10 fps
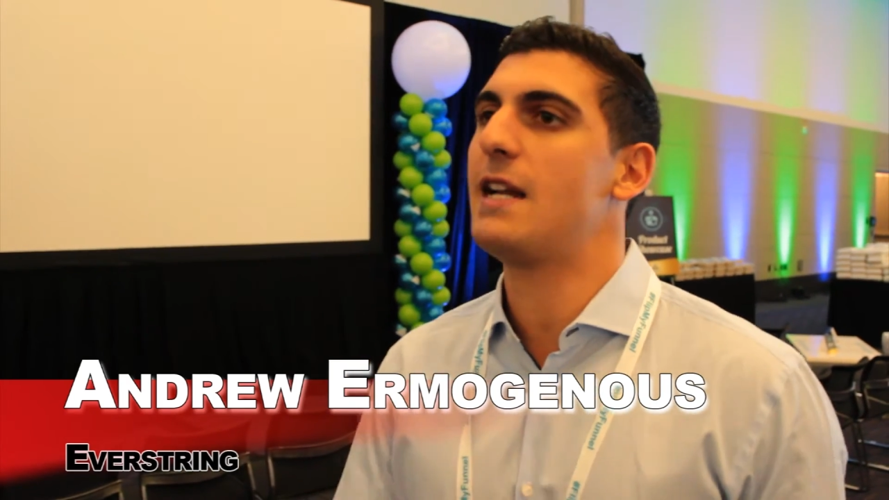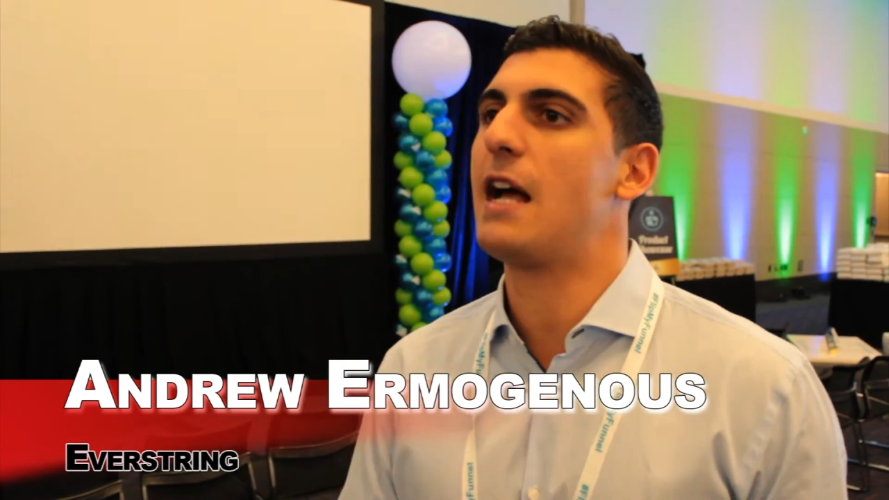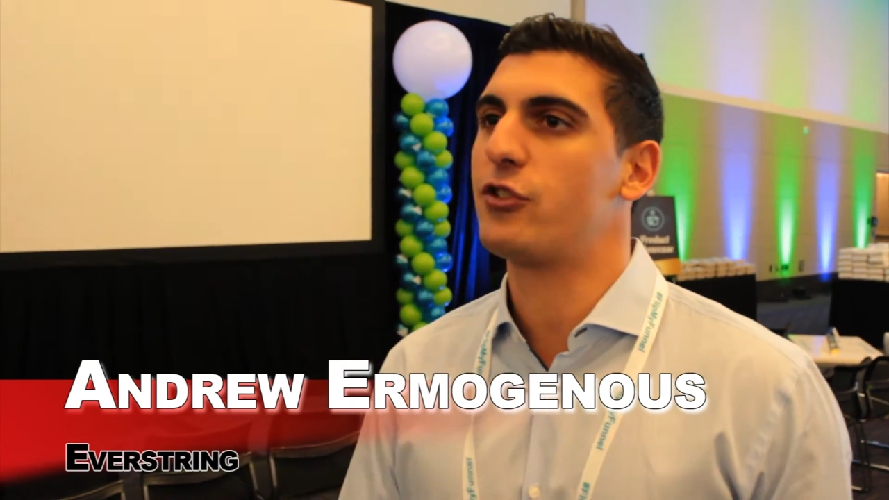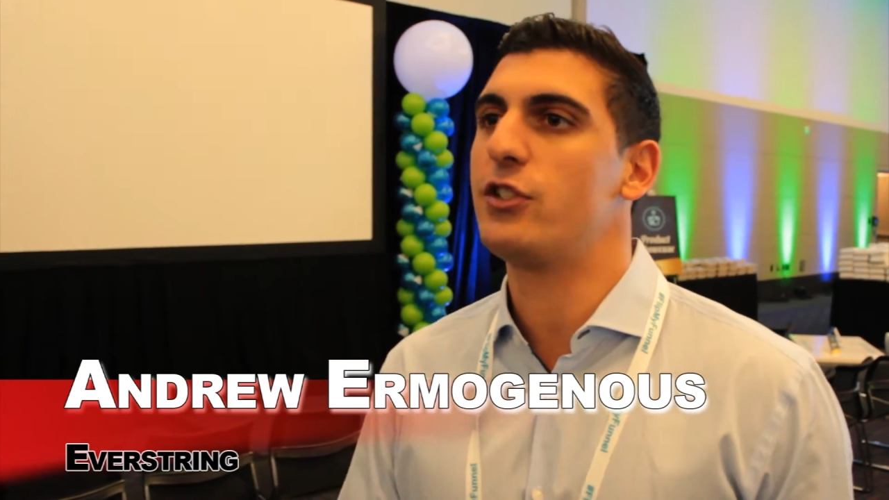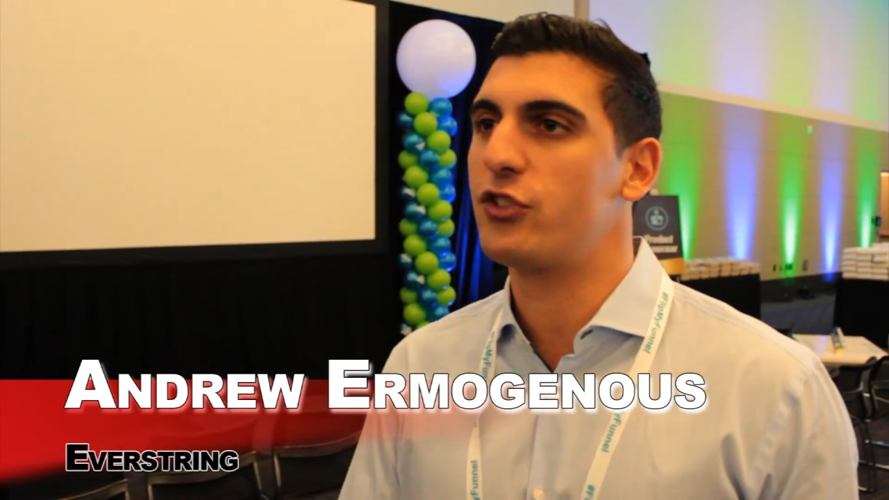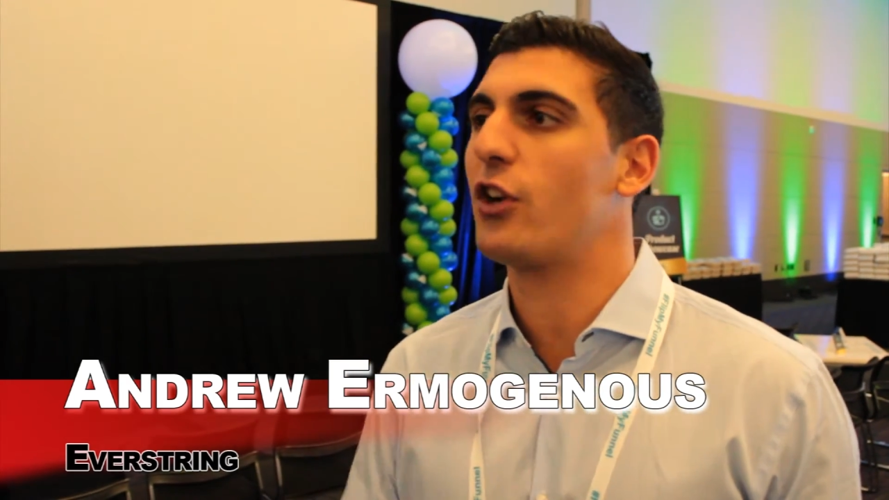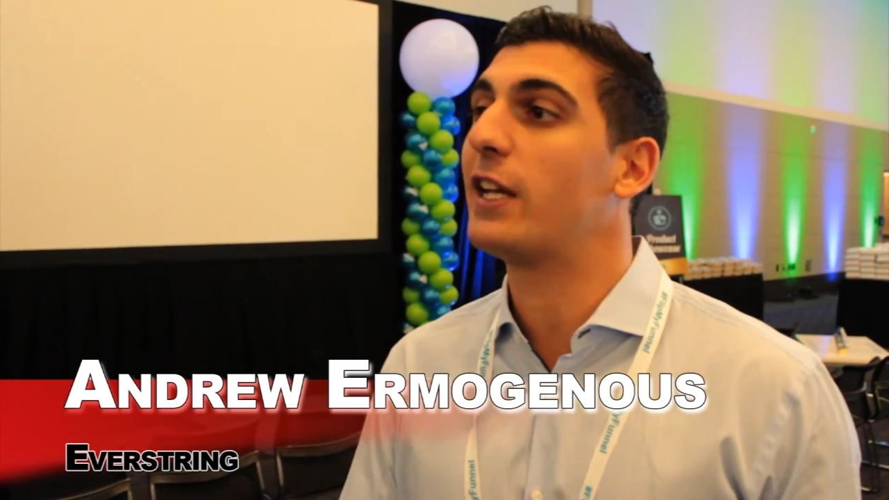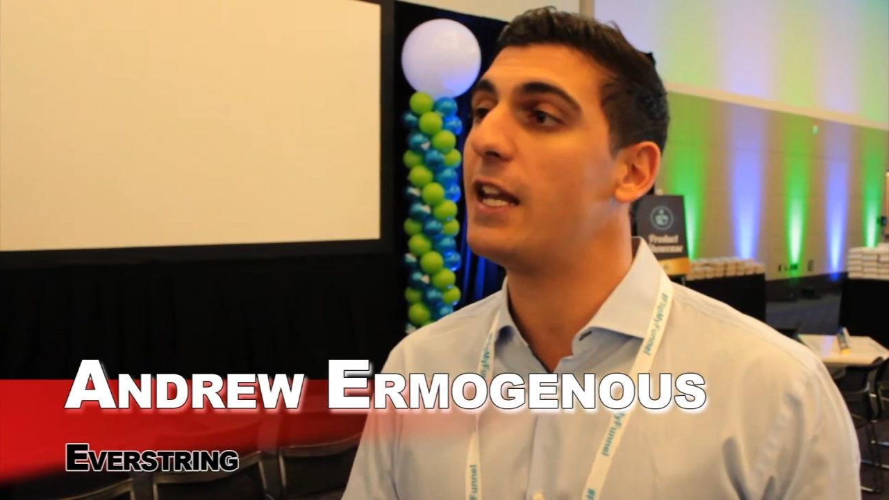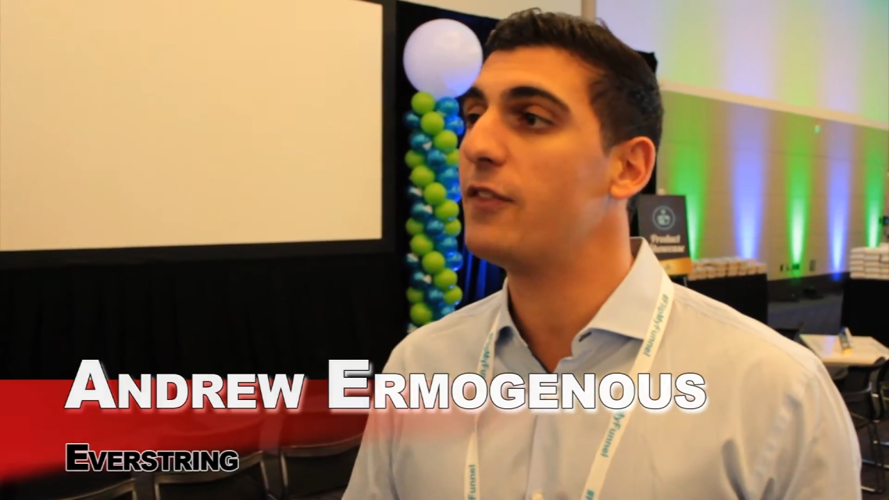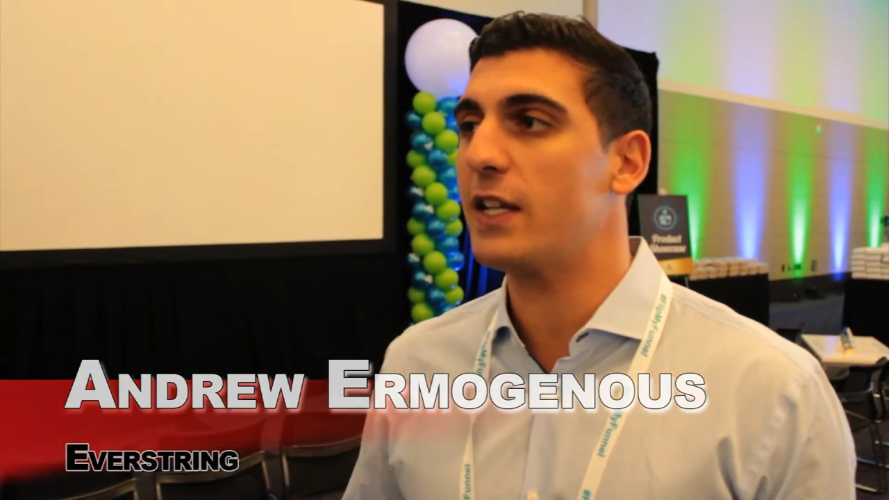and actually start
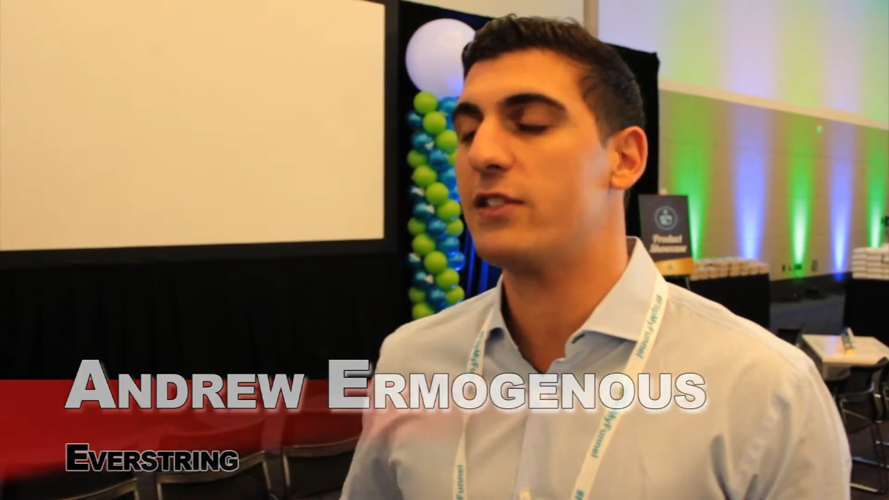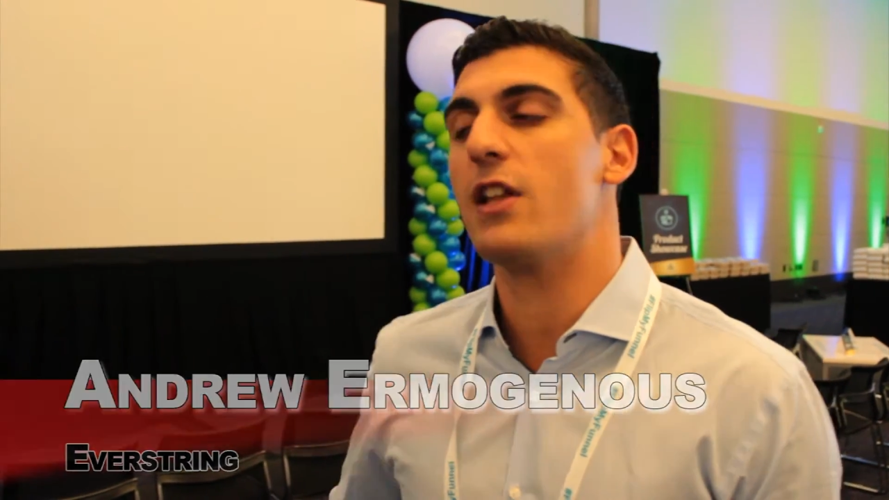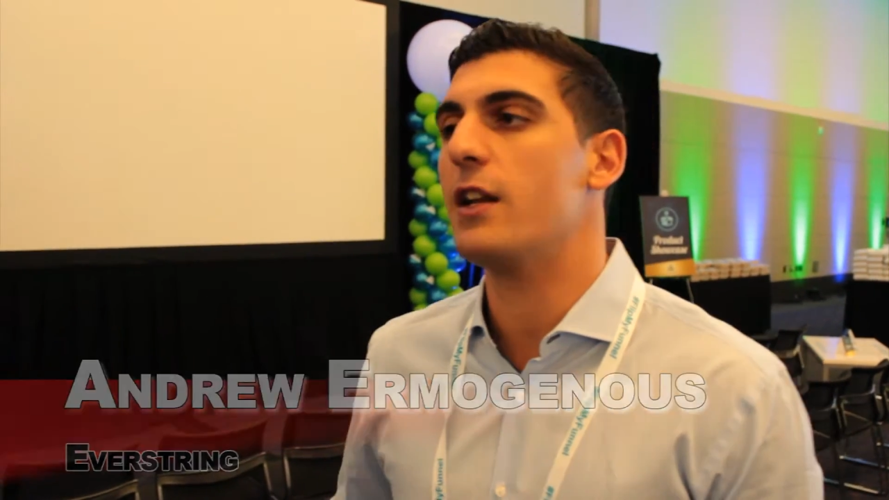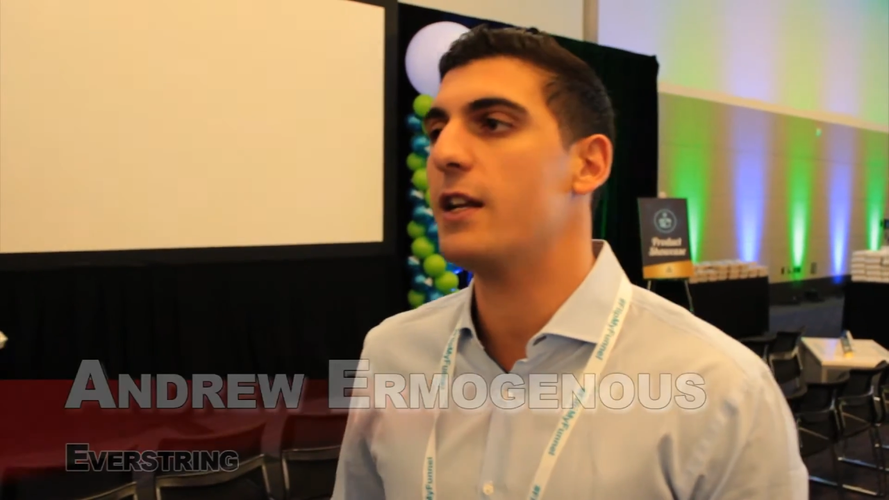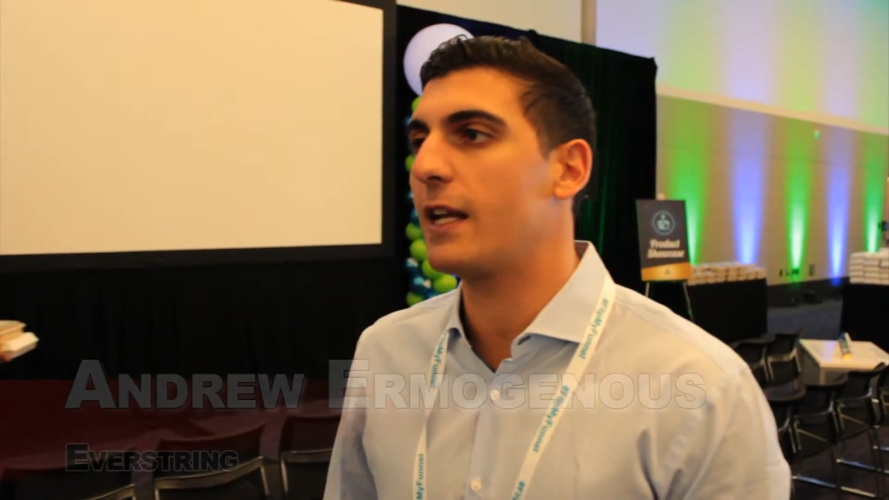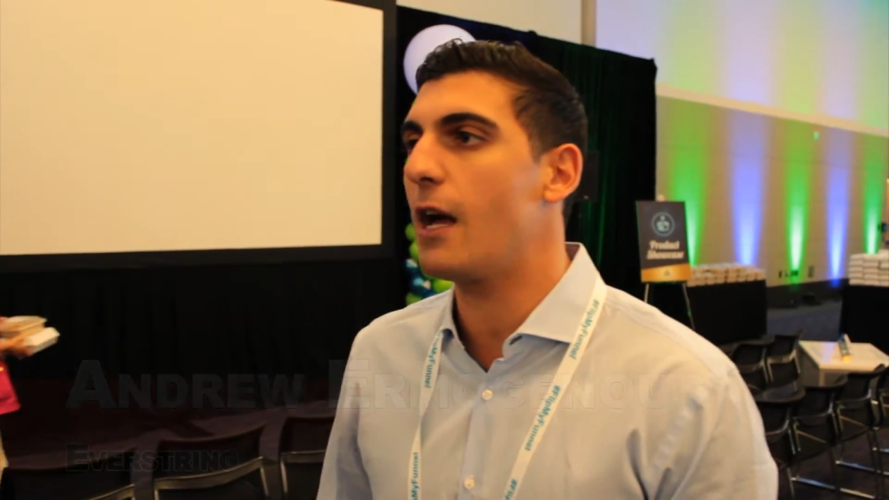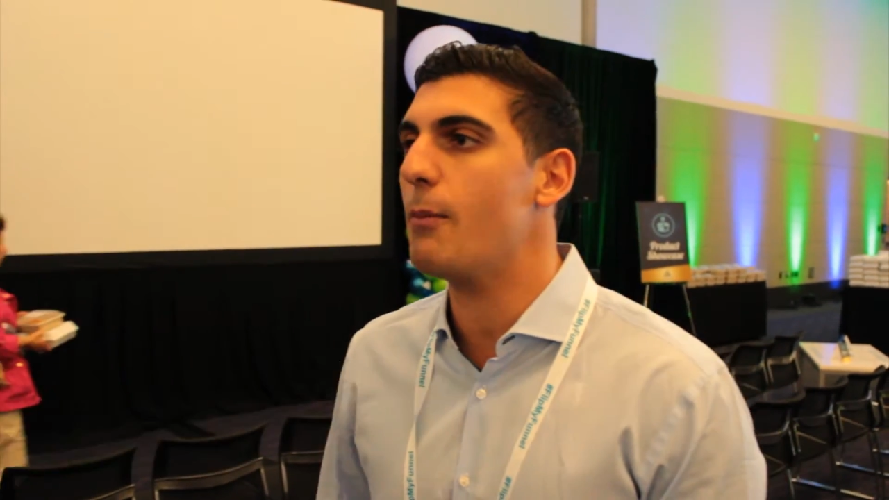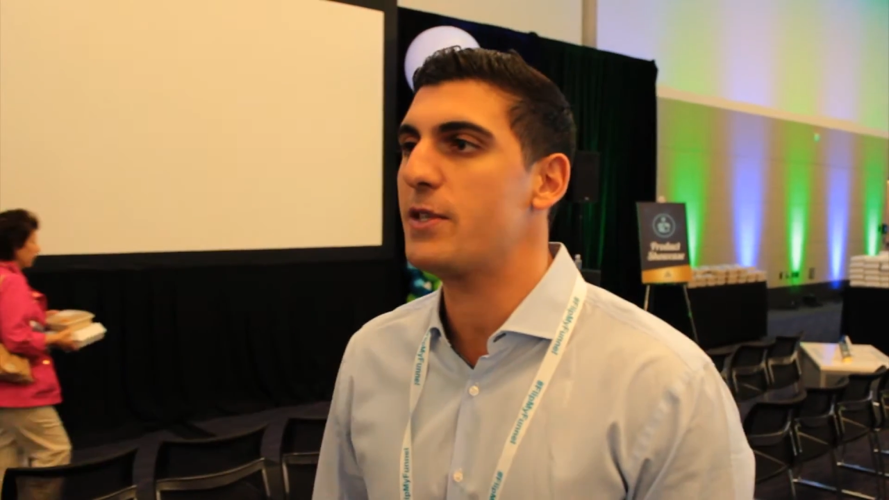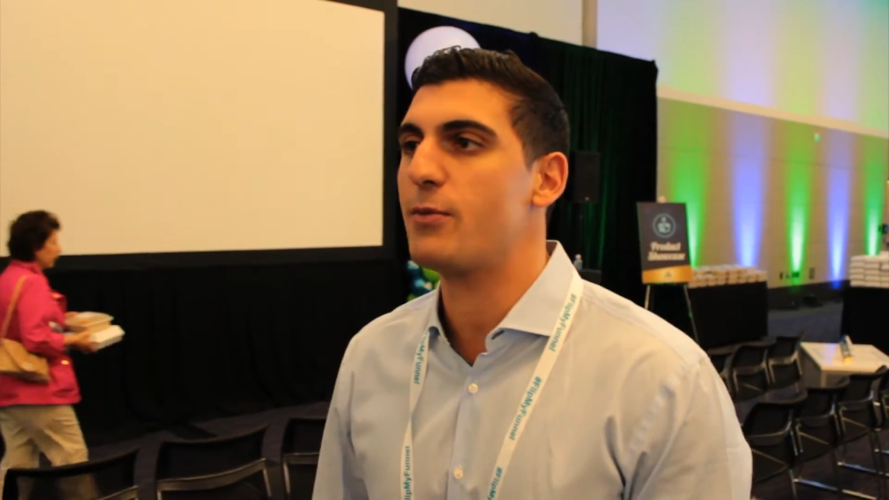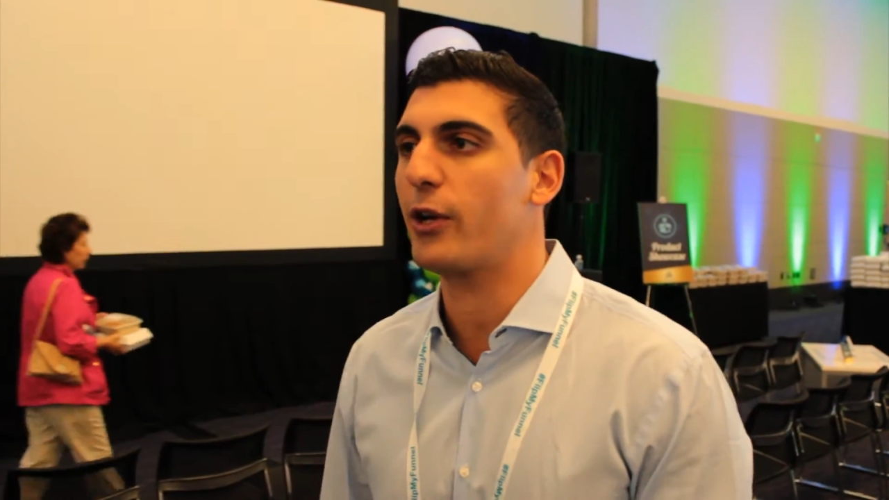getting things done in
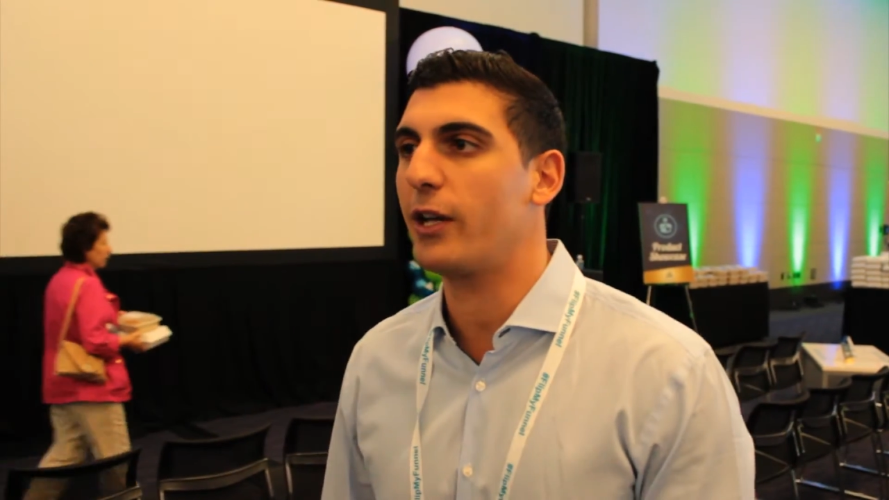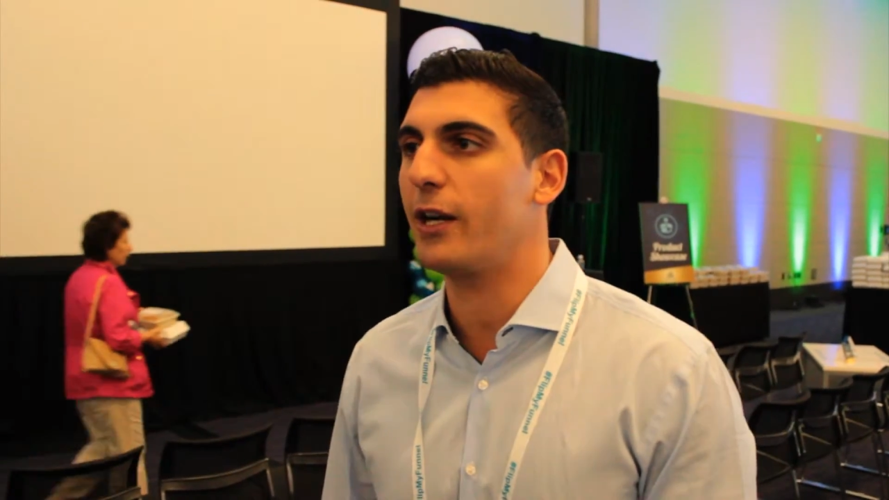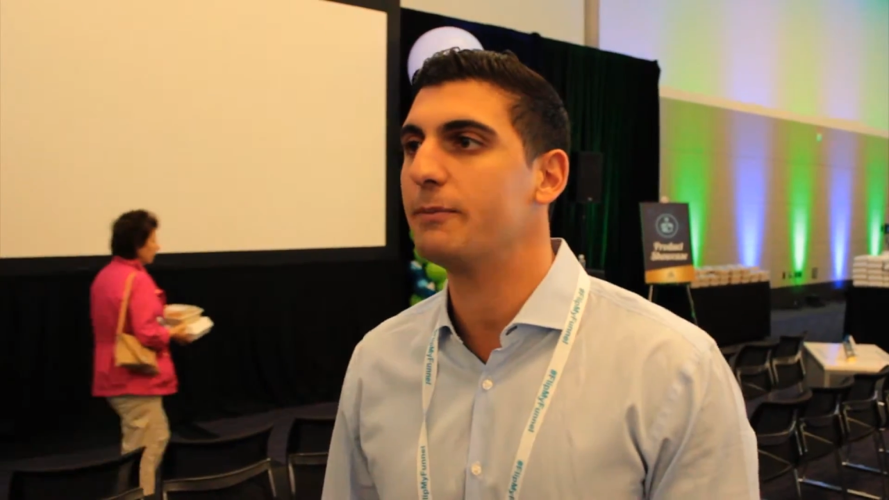account-based marketing.